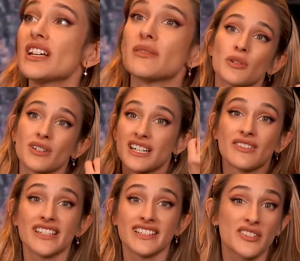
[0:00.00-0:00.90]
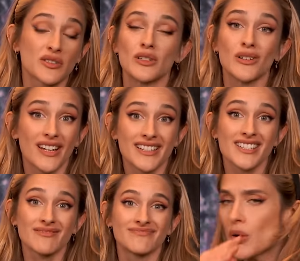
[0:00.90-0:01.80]
of like these studio
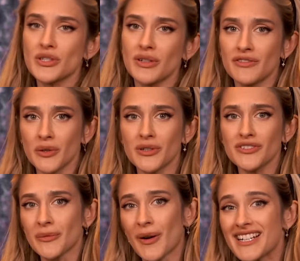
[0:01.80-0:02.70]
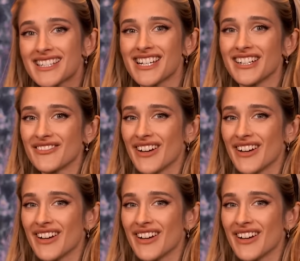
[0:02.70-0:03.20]
lights. Also, if you're wondering why it's turned